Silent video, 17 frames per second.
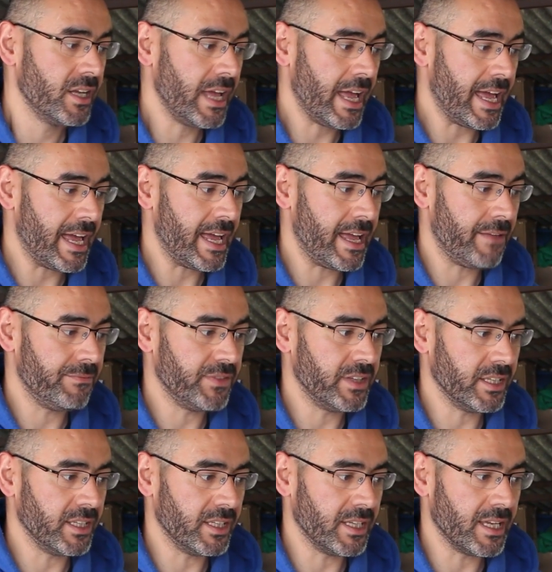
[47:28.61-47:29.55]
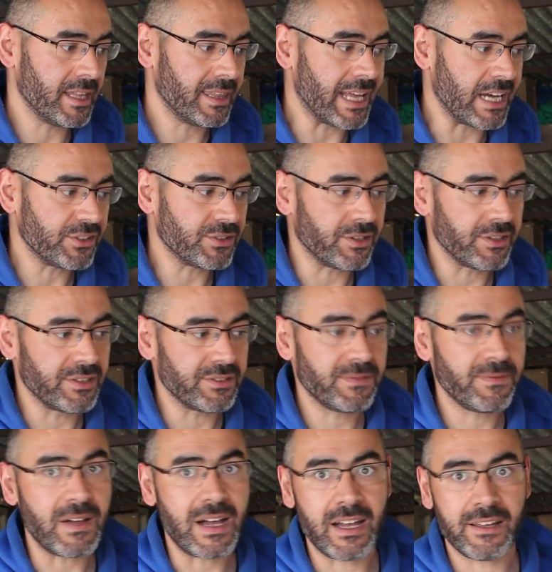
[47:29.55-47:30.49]
and the light on is
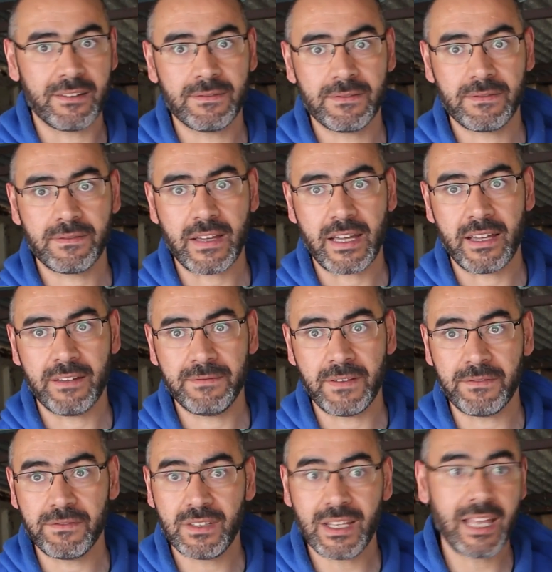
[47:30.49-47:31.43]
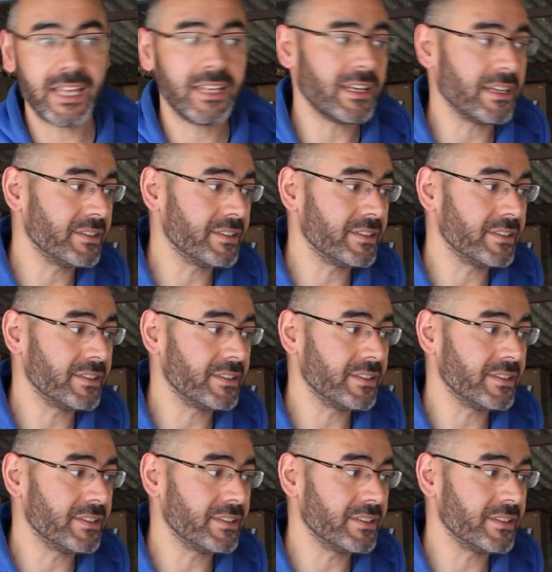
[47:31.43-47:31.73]
515,